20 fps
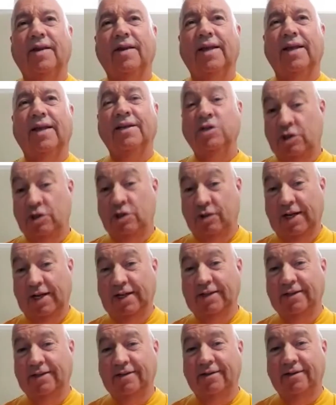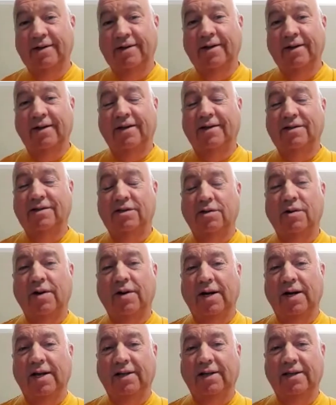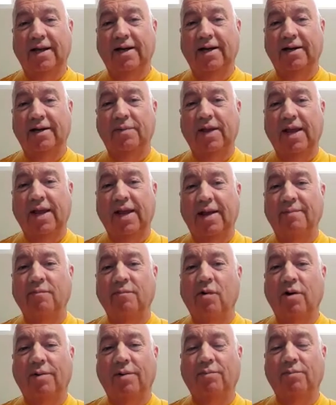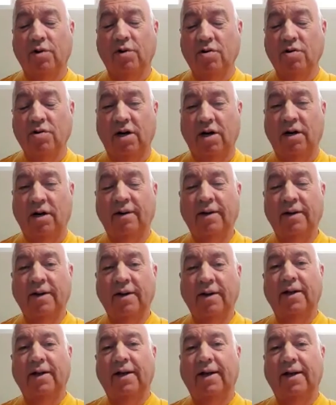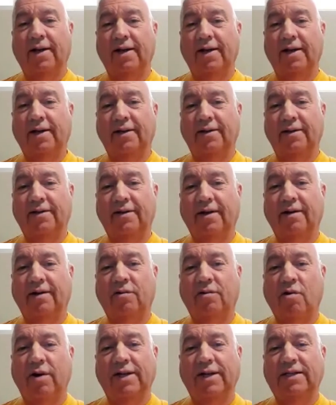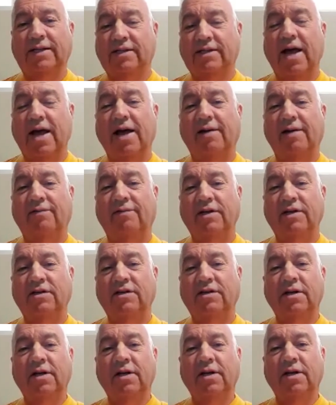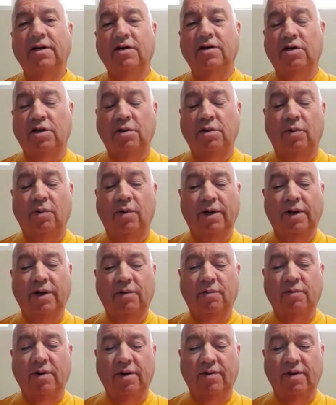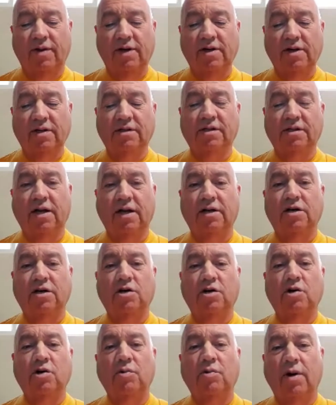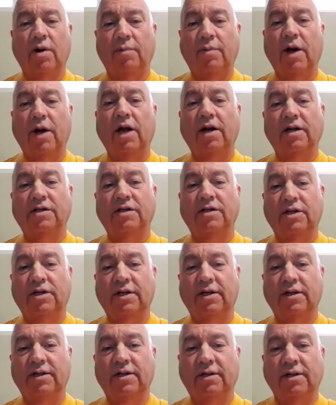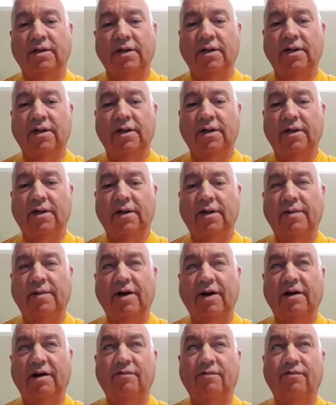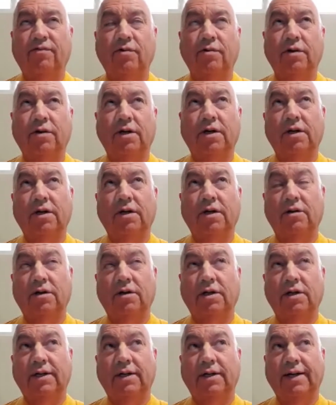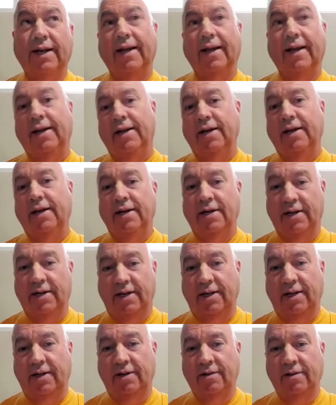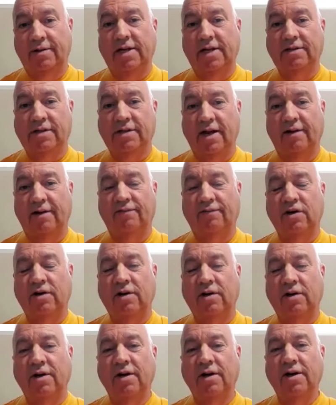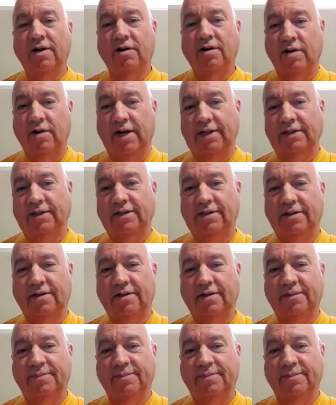injuries and so on like that. It became more brutal and quite savage to the point where they decided to abolish it in about 400 AD. That's after Christ.